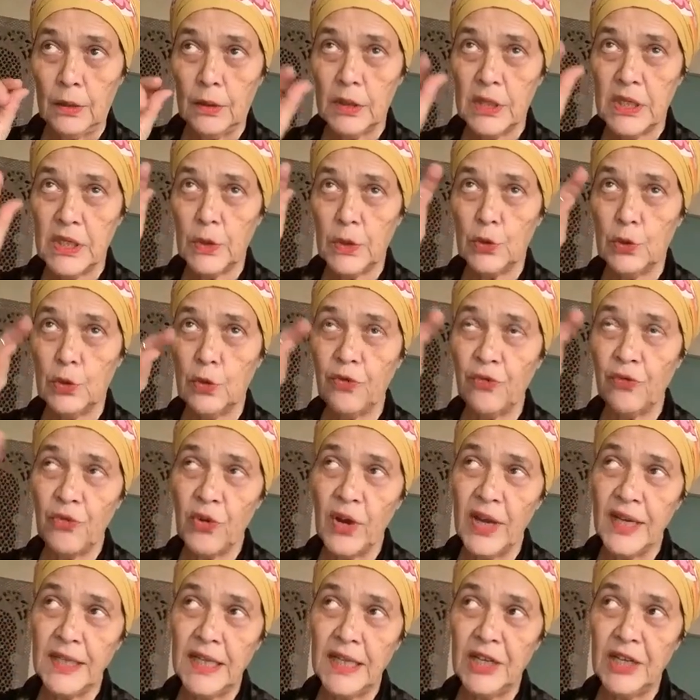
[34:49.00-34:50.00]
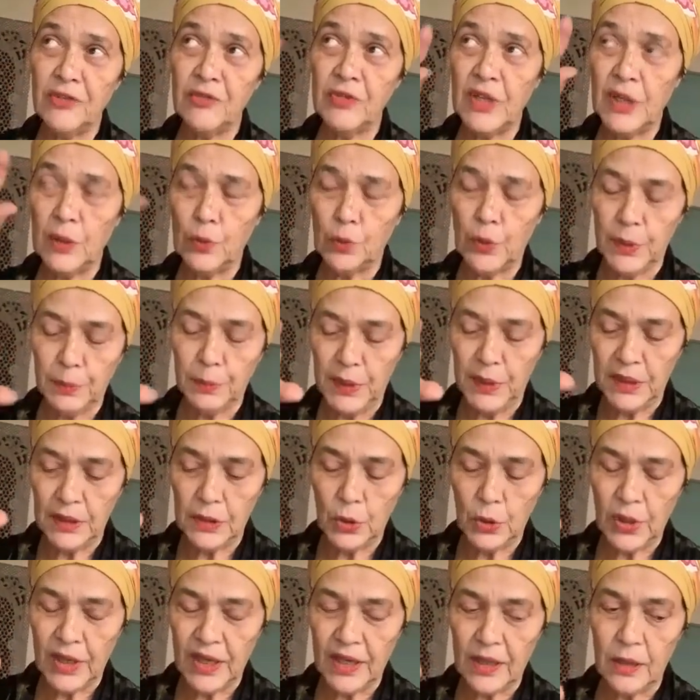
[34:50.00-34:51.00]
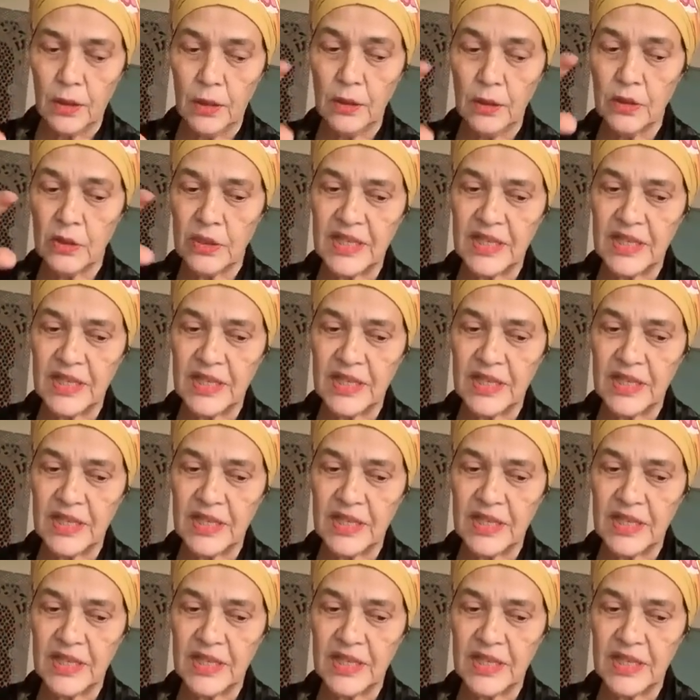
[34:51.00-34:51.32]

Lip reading: so the Friday evening we meet together.